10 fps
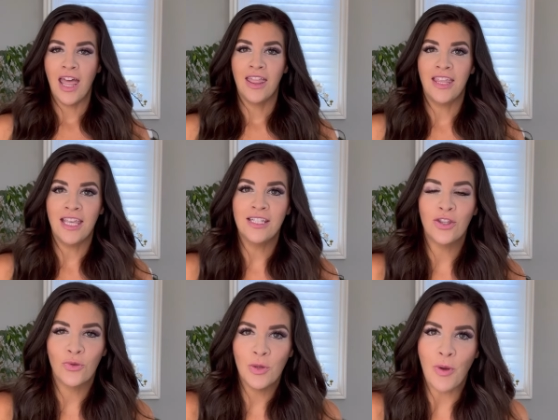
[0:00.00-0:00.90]
These
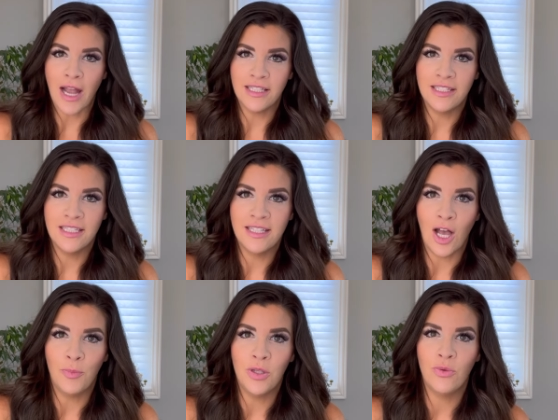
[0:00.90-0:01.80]
3 practices
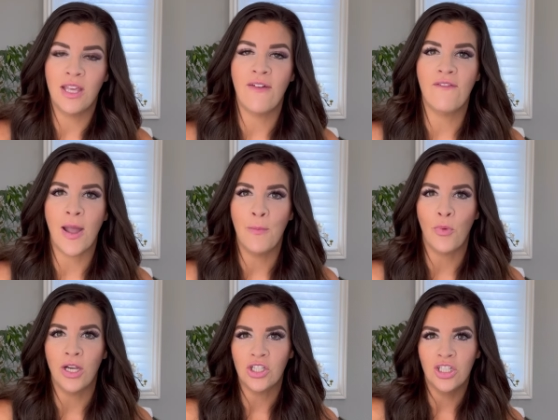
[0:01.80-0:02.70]
help you get
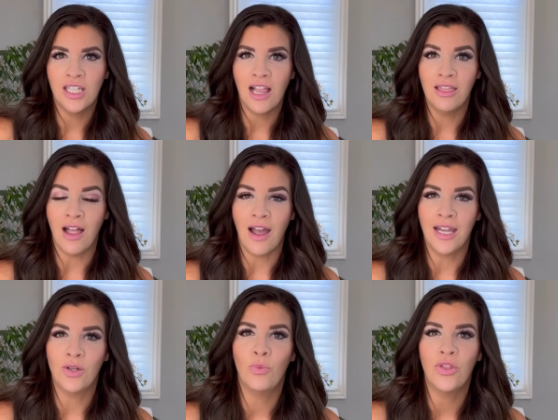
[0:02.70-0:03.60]
vibrationally
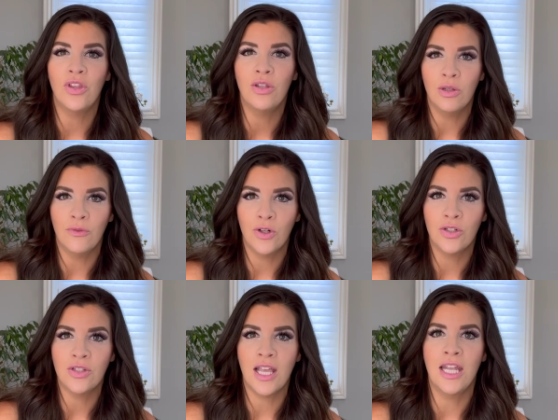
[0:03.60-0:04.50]
aligned with the
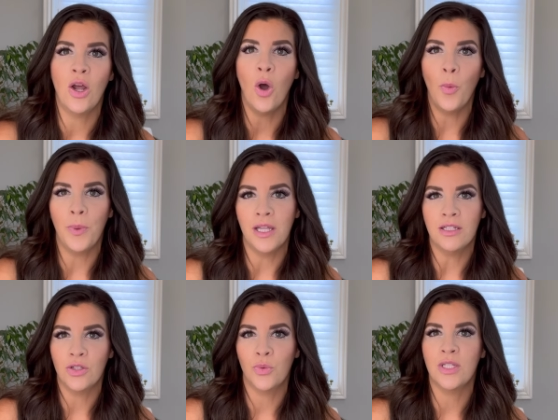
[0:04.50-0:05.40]
universe and
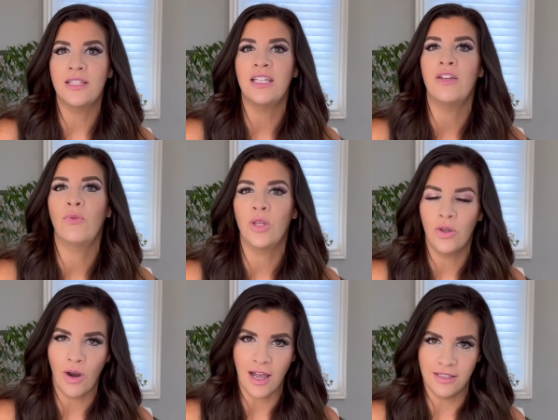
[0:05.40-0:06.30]
open to receive what
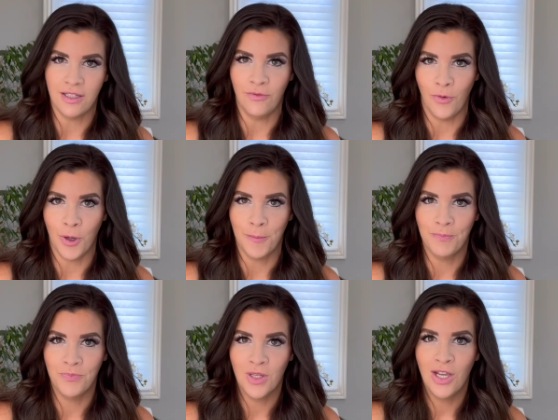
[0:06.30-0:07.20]
you are asking for.
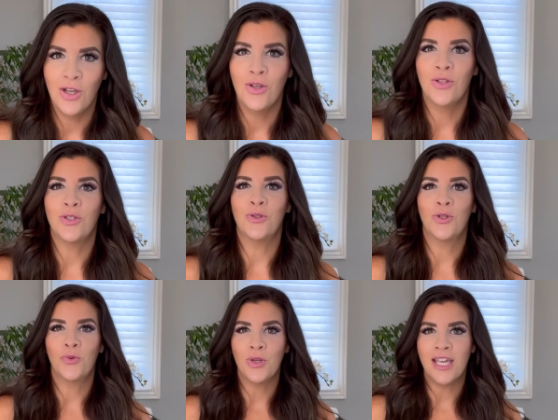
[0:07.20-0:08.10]
So
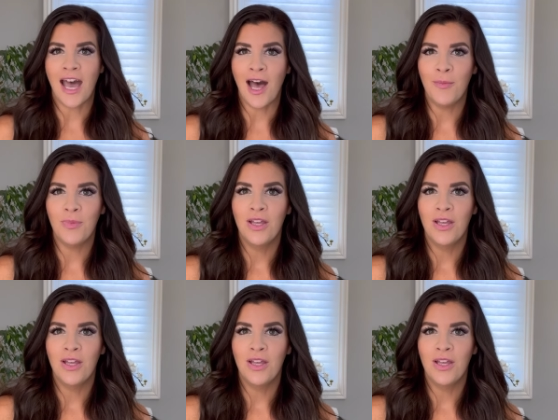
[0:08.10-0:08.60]
to recap,